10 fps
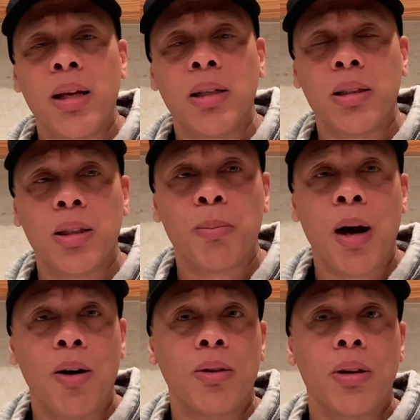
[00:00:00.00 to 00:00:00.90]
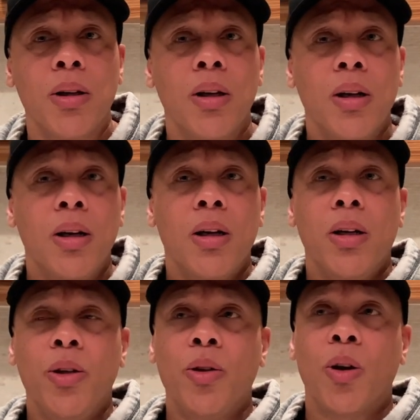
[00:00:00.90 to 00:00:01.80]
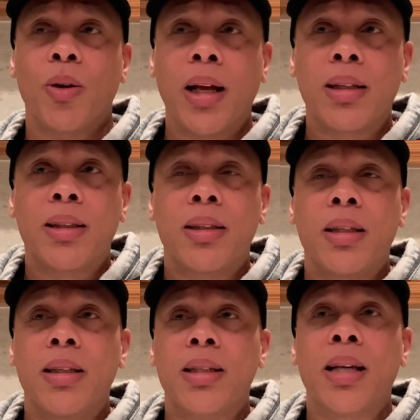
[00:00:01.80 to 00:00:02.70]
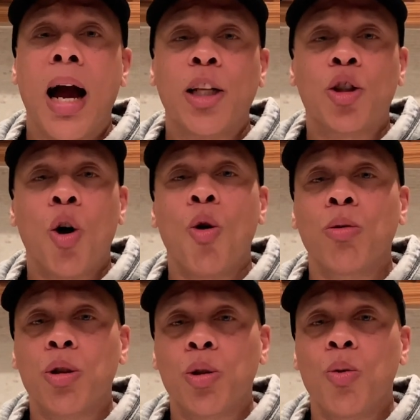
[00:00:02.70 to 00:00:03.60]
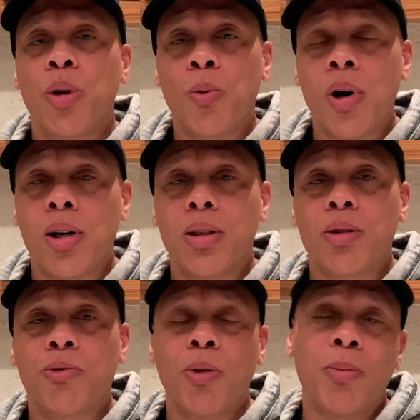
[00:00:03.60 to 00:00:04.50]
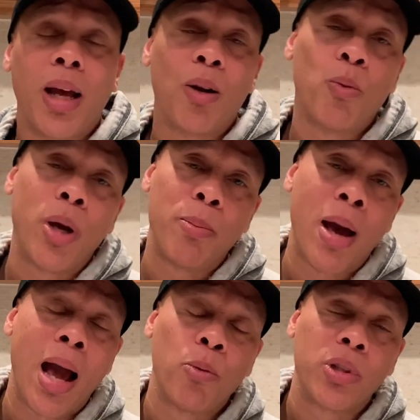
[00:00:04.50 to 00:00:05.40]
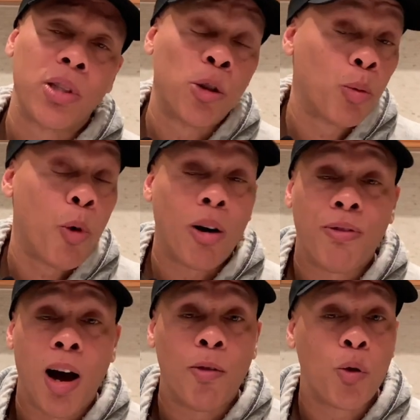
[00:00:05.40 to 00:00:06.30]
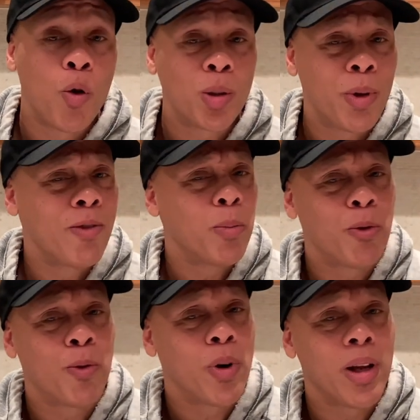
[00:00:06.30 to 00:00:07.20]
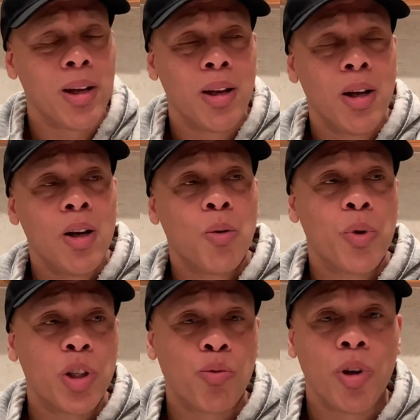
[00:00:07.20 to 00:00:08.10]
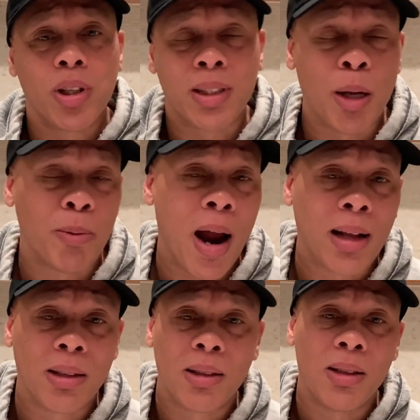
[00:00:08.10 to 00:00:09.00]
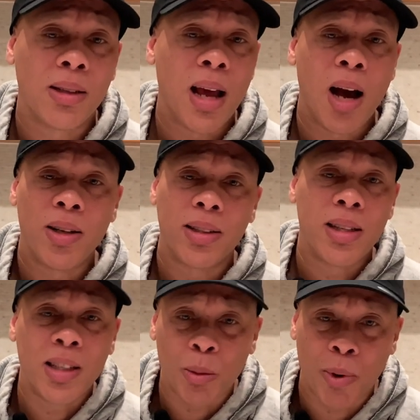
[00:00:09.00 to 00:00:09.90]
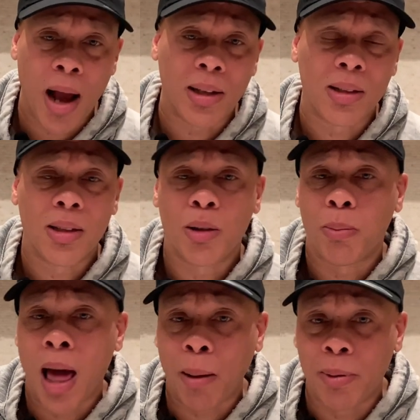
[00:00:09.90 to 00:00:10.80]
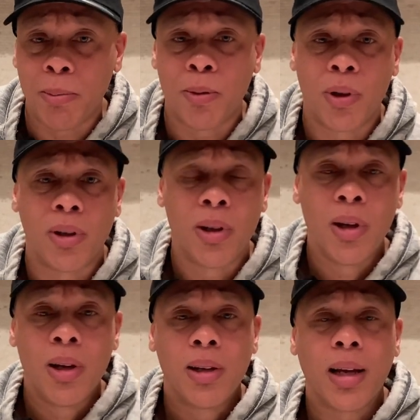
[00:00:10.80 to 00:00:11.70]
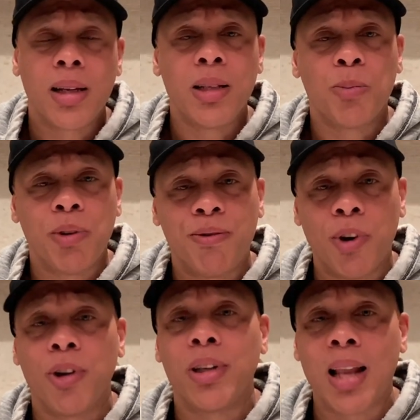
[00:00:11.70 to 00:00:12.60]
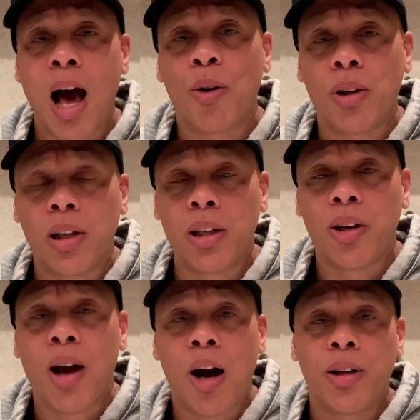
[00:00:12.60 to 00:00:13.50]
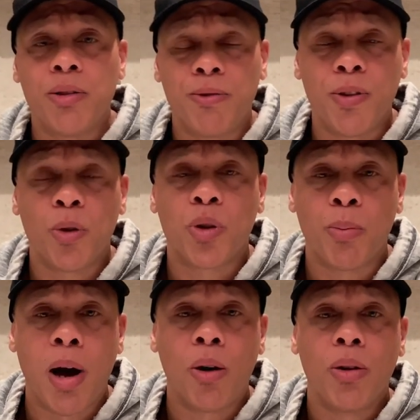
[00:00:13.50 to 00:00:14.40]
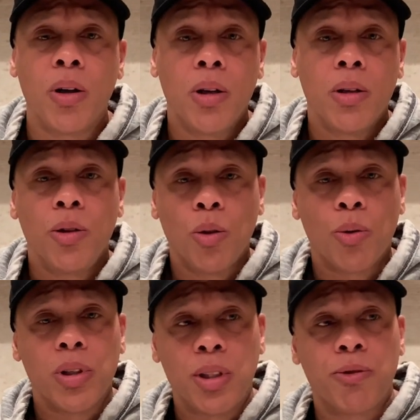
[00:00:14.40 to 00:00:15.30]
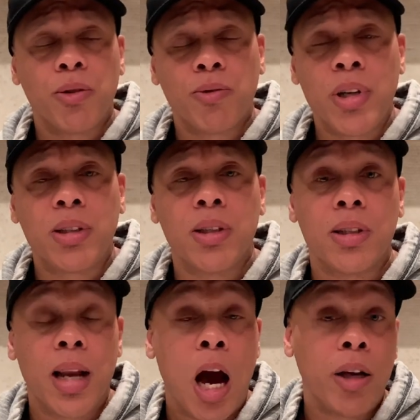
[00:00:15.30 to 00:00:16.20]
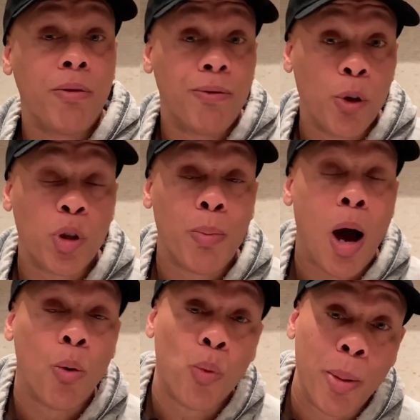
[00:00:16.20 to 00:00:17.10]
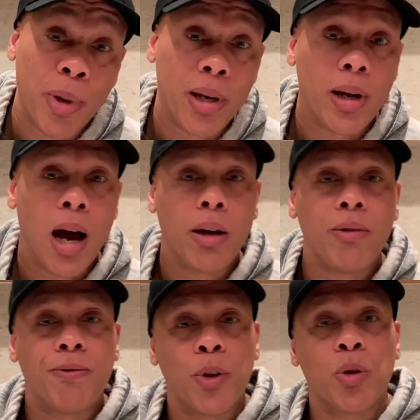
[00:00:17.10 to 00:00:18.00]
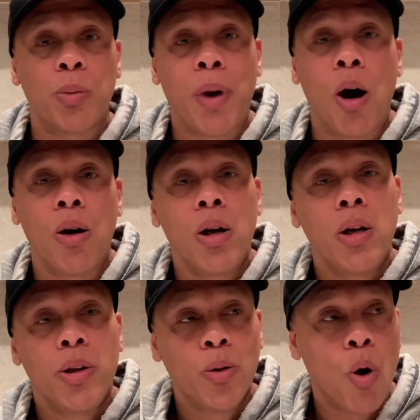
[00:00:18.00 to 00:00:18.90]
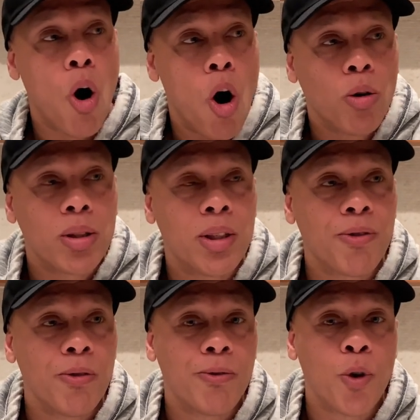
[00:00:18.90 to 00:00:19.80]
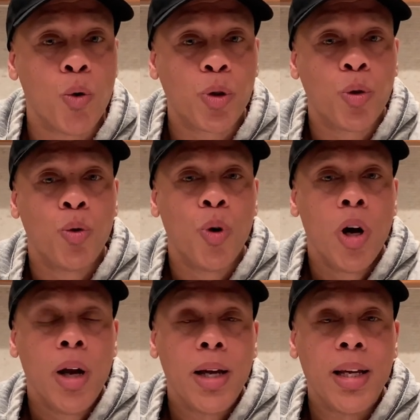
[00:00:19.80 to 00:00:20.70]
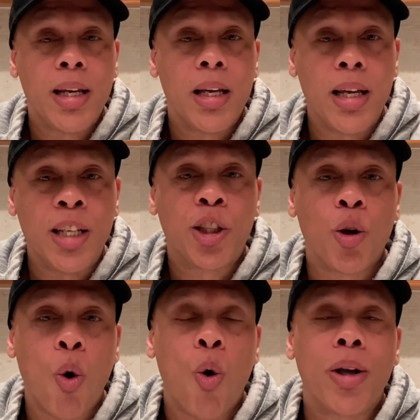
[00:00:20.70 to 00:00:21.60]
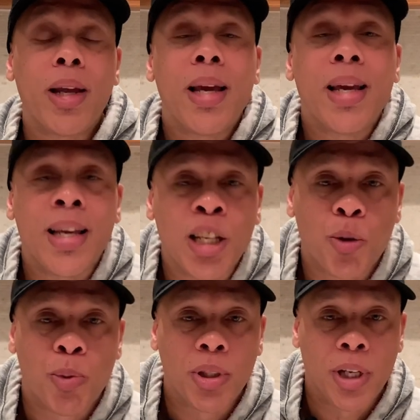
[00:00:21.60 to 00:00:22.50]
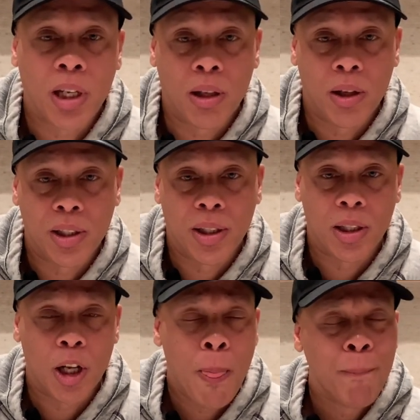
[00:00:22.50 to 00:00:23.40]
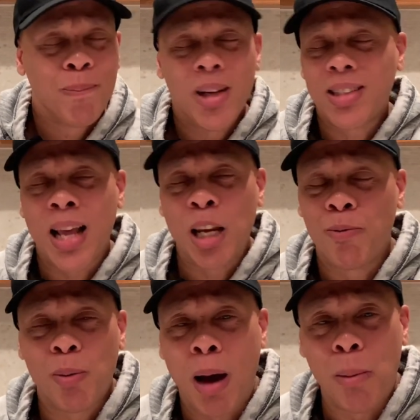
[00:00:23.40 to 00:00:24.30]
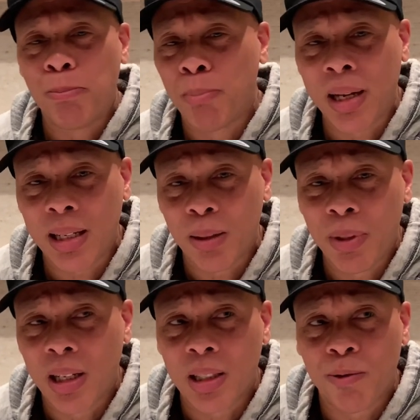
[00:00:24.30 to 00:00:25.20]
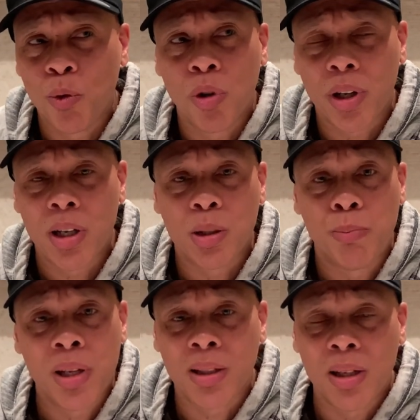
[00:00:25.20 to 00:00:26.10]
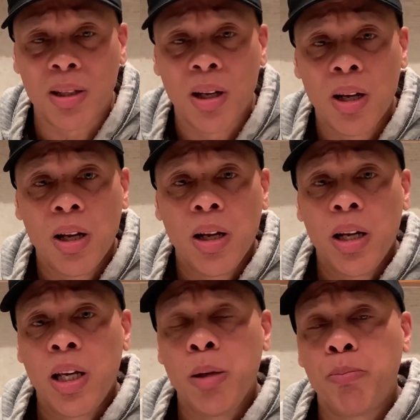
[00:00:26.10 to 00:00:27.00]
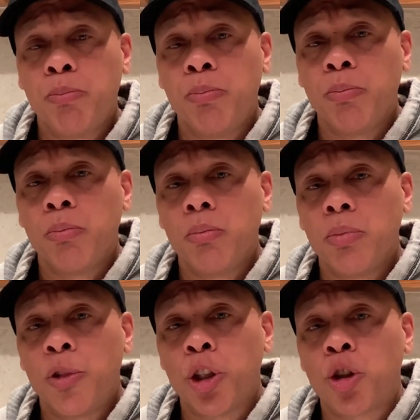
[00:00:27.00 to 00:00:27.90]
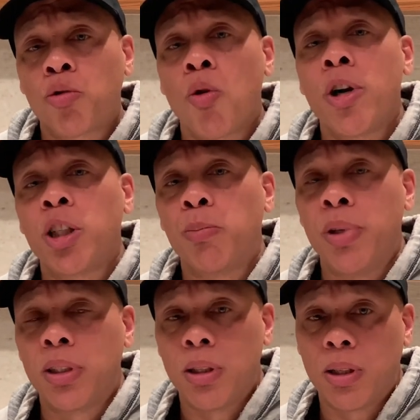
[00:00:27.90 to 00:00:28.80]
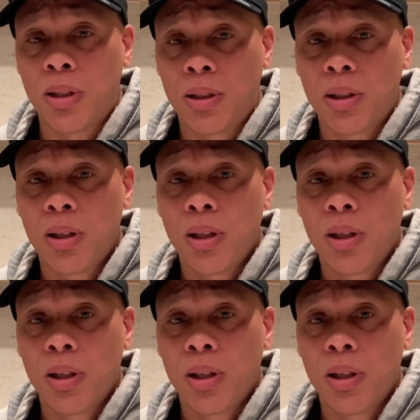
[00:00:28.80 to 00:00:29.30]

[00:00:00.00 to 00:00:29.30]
It's just about, you know, like this guy told us who he was from like way back with the Central Park 5, of course, but even before then, with his real estate practices and how his leasing practices to black people. And like he's been very loud and clear how he feels about, you know, the different races and how he feels about women and how he feels about, you know, all different folks who isn't on his particular agenda. It's not even about money, because if you look at his business, he destroys businesses.